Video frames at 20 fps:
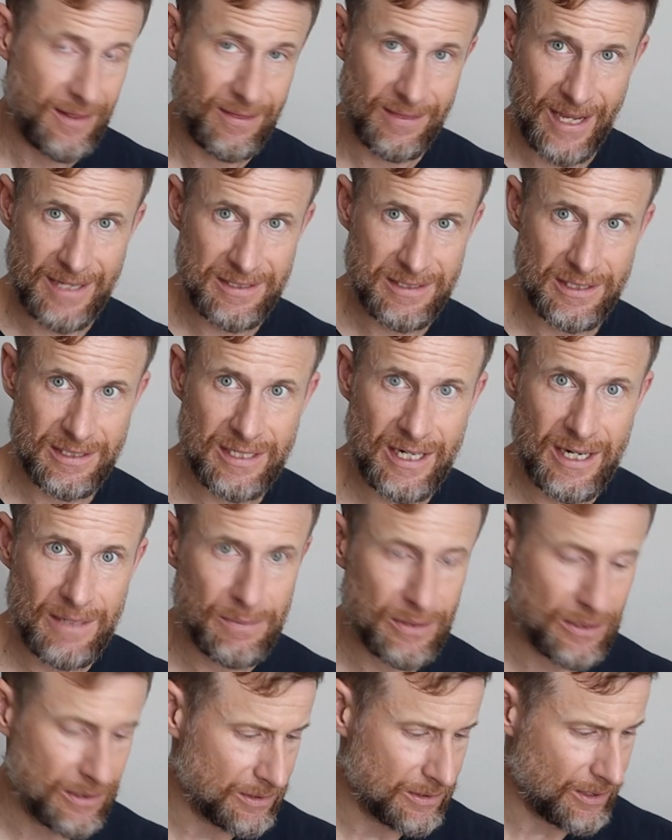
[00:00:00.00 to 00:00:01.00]
that's the time
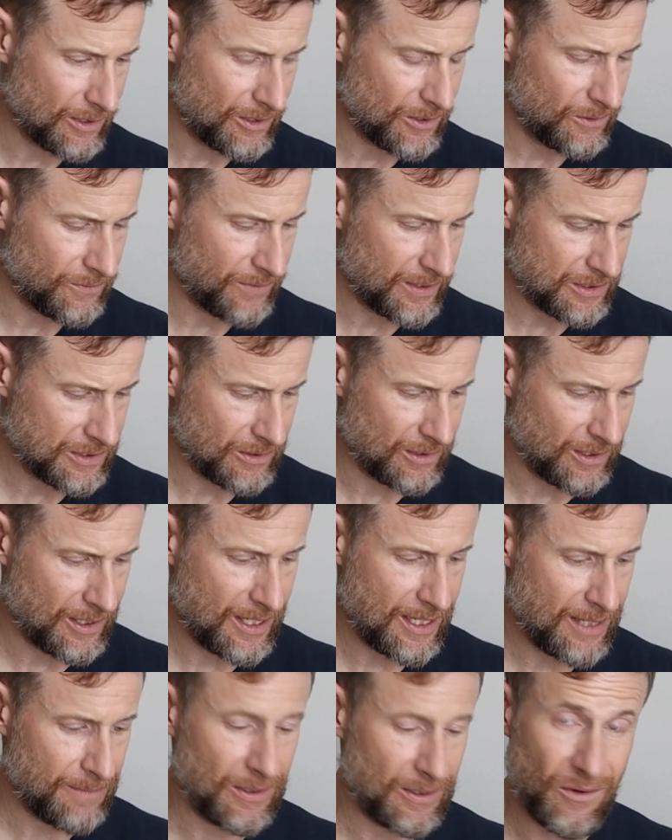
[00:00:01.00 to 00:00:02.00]
period that all of that started to
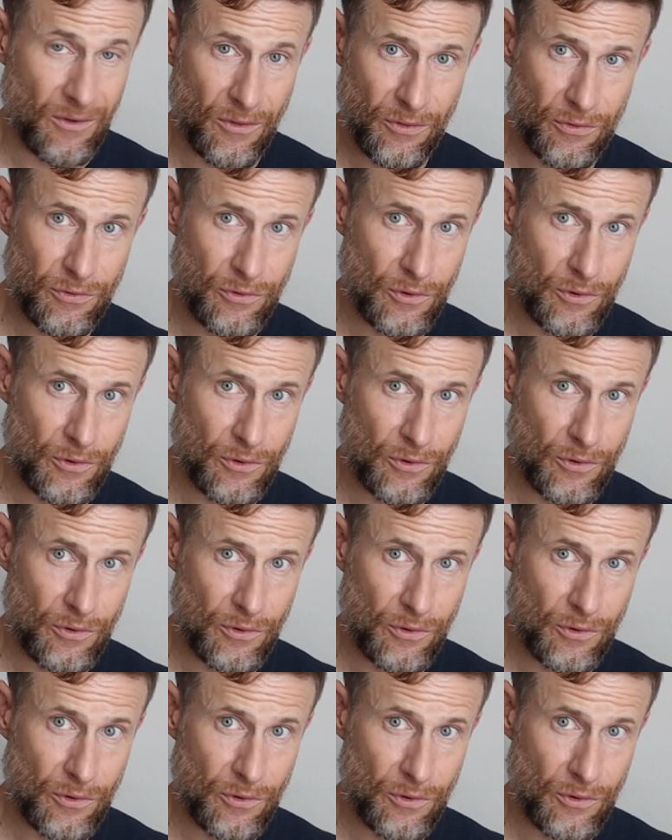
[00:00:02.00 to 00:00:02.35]
happen,